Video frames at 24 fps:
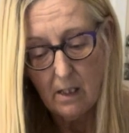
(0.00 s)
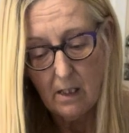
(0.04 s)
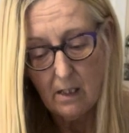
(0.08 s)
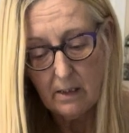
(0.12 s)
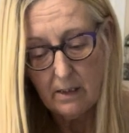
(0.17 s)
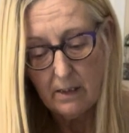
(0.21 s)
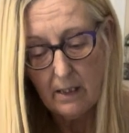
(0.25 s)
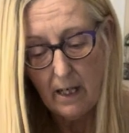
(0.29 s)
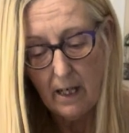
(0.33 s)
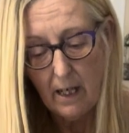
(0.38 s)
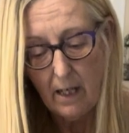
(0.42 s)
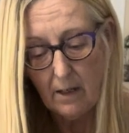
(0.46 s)

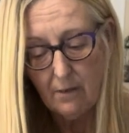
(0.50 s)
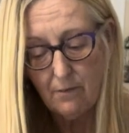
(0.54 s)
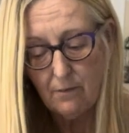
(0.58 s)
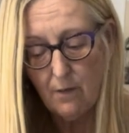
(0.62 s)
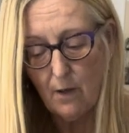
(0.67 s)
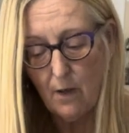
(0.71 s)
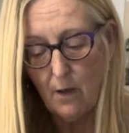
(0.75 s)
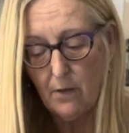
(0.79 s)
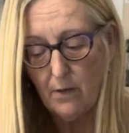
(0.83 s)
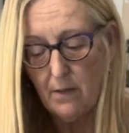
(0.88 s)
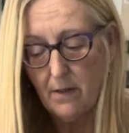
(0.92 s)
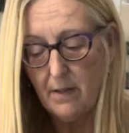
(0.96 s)
Yeah,
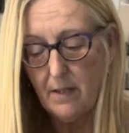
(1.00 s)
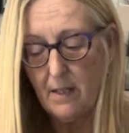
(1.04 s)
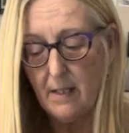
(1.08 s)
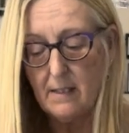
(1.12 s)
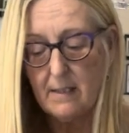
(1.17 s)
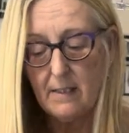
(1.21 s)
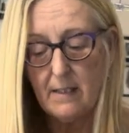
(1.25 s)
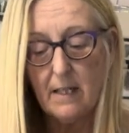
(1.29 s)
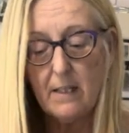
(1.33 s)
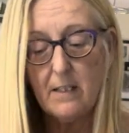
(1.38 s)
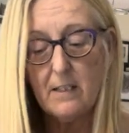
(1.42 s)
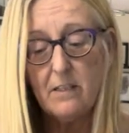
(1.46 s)
4 of
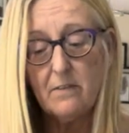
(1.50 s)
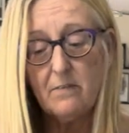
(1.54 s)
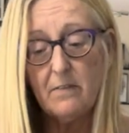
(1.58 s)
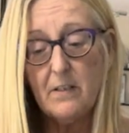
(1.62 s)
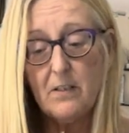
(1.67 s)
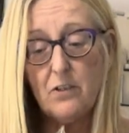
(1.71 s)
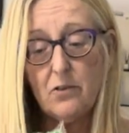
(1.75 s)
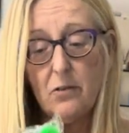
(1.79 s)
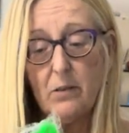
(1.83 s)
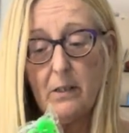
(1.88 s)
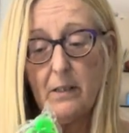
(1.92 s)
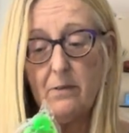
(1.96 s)
these
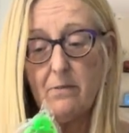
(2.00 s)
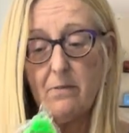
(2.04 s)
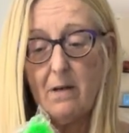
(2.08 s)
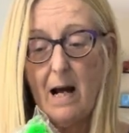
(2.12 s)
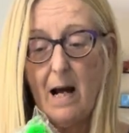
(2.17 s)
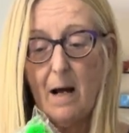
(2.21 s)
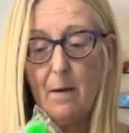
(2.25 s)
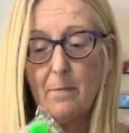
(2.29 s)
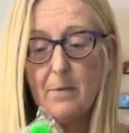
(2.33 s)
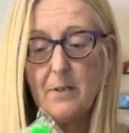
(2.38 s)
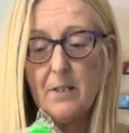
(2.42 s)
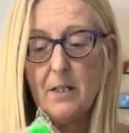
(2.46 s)
individually
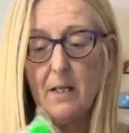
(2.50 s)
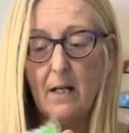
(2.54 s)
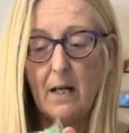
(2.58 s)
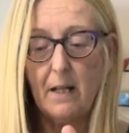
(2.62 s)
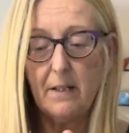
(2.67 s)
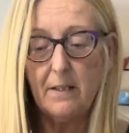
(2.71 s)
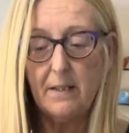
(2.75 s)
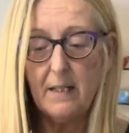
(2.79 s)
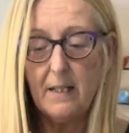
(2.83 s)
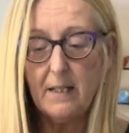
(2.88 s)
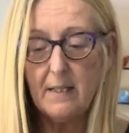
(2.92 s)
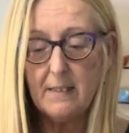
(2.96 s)
wrapped, and
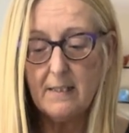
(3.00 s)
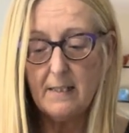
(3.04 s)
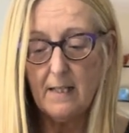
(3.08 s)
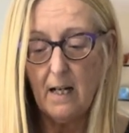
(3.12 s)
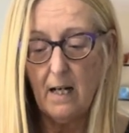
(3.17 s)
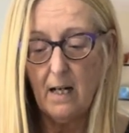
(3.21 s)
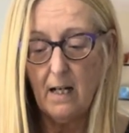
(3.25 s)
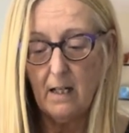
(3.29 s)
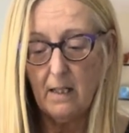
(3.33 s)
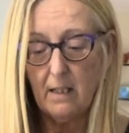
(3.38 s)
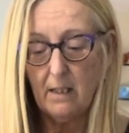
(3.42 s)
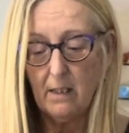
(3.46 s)
these
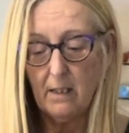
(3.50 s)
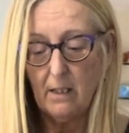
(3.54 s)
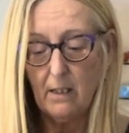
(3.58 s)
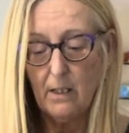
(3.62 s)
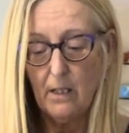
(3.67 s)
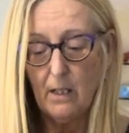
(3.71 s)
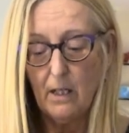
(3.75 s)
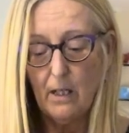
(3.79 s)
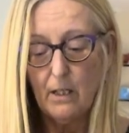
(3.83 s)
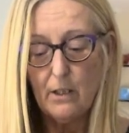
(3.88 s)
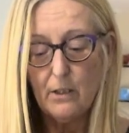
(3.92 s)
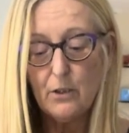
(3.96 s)
are
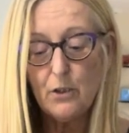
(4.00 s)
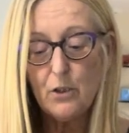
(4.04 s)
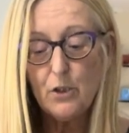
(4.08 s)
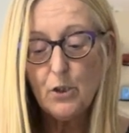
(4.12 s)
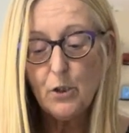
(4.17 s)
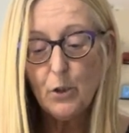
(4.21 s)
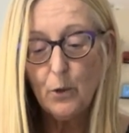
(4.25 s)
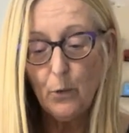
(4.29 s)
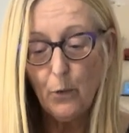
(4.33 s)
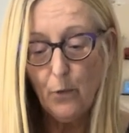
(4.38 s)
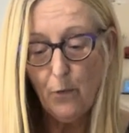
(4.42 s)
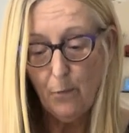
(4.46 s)

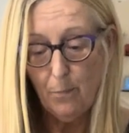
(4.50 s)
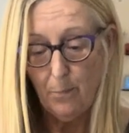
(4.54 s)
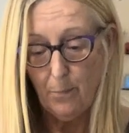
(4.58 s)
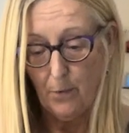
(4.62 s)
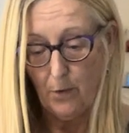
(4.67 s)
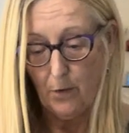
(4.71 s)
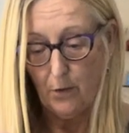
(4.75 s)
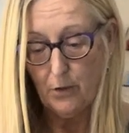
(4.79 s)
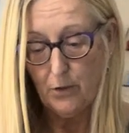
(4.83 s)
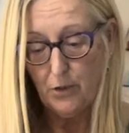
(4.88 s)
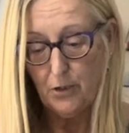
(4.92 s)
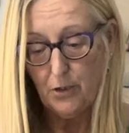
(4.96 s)

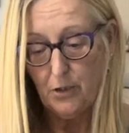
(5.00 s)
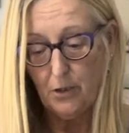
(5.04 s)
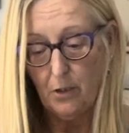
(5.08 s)
toothbrush